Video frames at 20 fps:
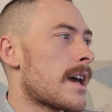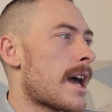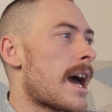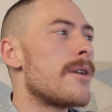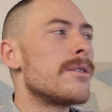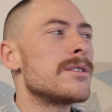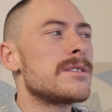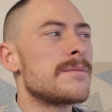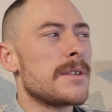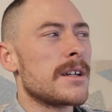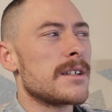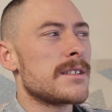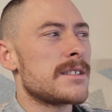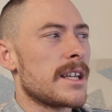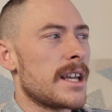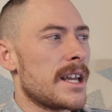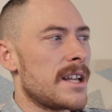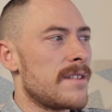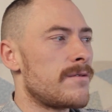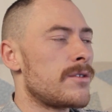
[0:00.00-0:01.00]
How has
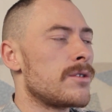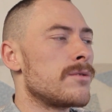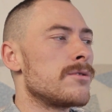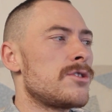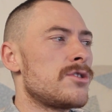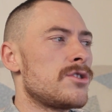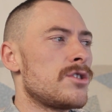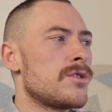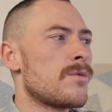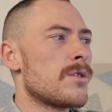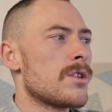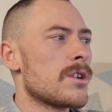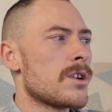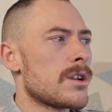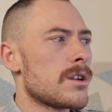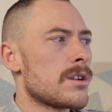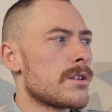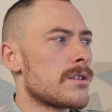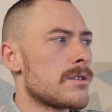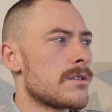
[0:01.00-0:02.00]
Beyonce influenced your
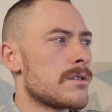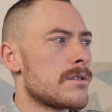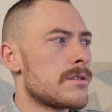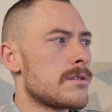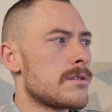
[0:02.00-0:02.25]
work?